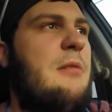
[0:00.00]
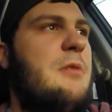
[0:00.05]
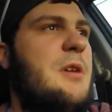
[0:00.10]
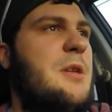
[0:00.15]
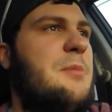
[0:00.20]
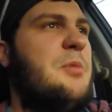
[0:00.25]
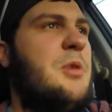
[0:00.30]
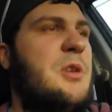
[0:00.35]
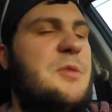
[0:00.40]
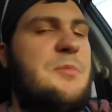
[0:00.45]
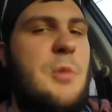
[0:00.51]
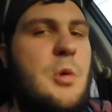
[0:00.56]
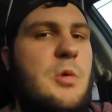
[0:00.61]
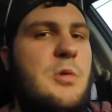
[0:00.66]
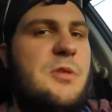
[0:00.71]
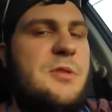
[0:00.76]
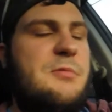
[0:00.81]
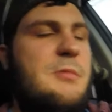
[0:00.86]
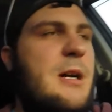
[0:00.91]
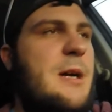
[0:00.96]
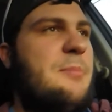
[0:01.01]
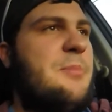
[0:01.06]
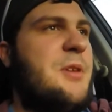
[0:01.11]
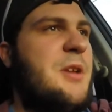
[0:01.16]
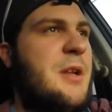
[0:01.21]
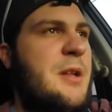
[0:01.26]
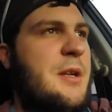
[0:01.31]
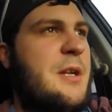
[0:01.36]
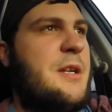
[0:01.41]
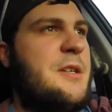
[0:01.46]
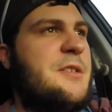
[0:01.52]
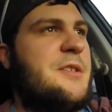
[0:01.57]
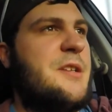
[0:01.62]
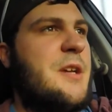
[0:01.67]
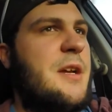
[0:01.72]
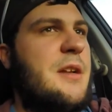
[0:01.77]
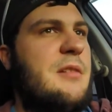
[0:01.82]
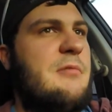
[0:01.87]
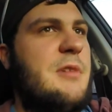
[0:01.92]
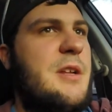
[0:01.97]
when he put his motor swap in, and I just
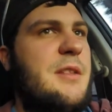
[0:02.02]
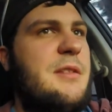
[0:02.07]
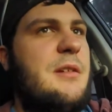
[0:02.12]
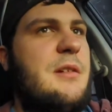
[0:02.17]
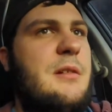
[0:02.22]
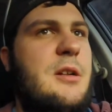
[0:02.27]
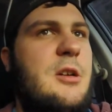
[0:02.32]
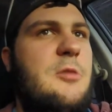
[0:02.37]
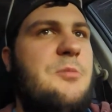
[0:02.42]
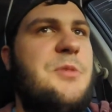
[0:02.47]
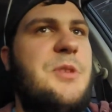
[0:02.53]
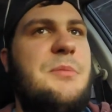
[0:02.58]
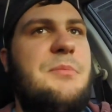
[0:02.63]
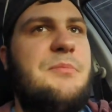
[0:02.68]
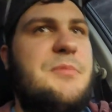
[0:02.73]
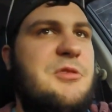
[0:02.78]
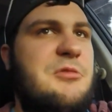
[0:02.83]
kind of went there and helped him